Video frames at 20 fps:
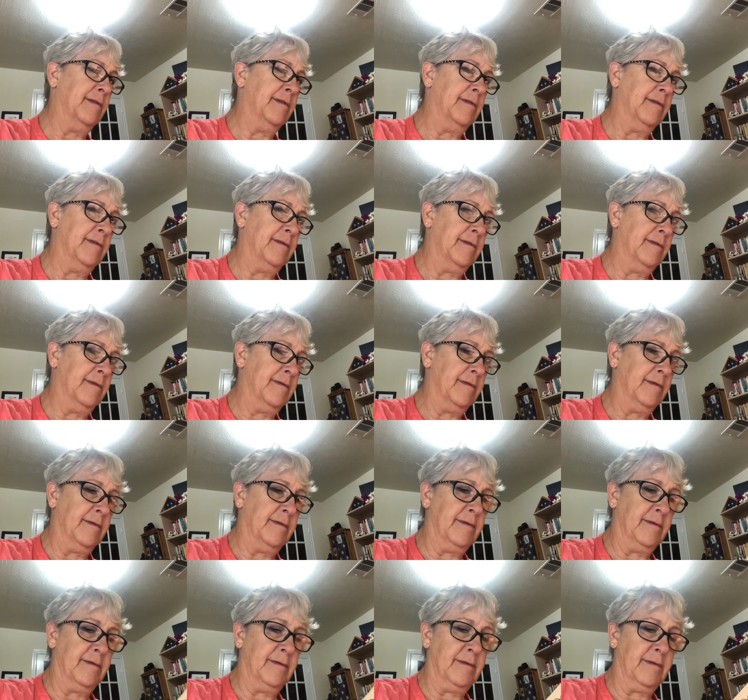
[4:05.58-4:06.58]

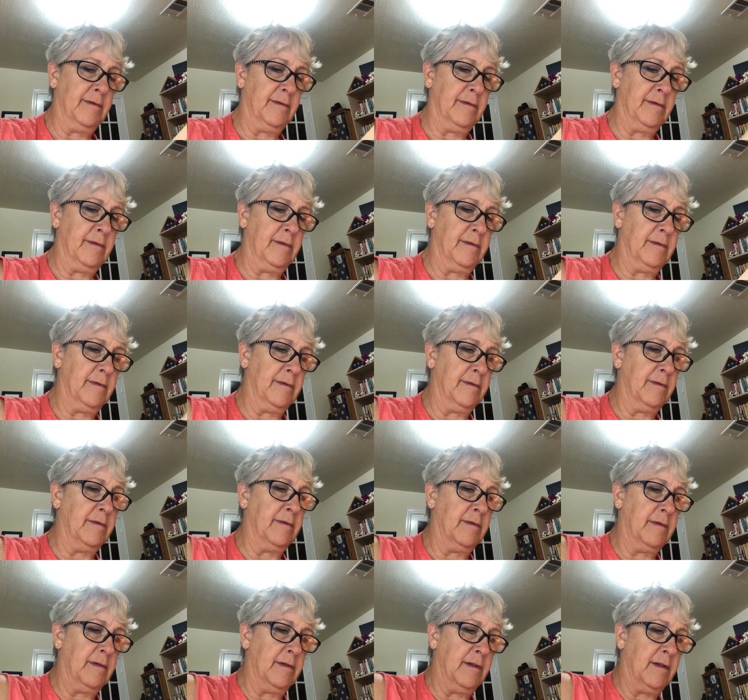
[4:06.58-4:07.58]

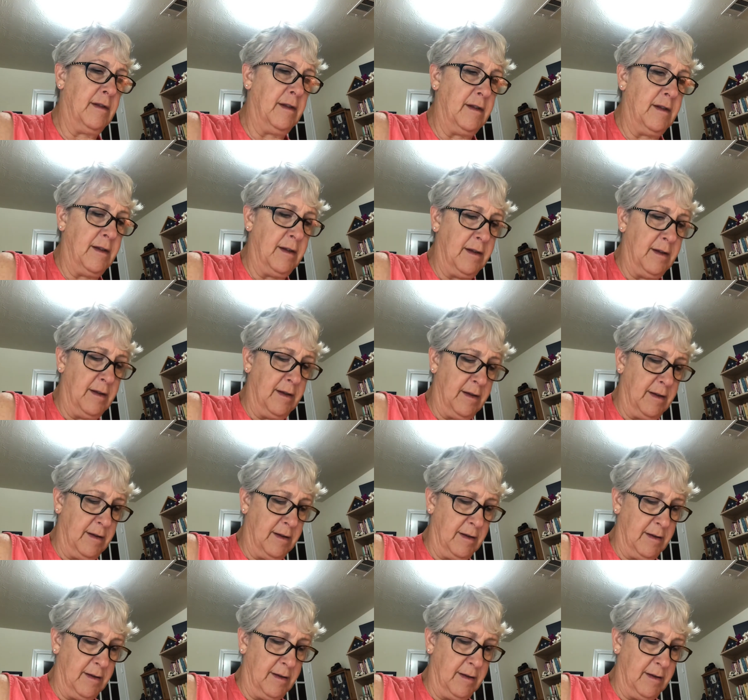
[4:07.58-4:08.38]
No one is speaking in this clip.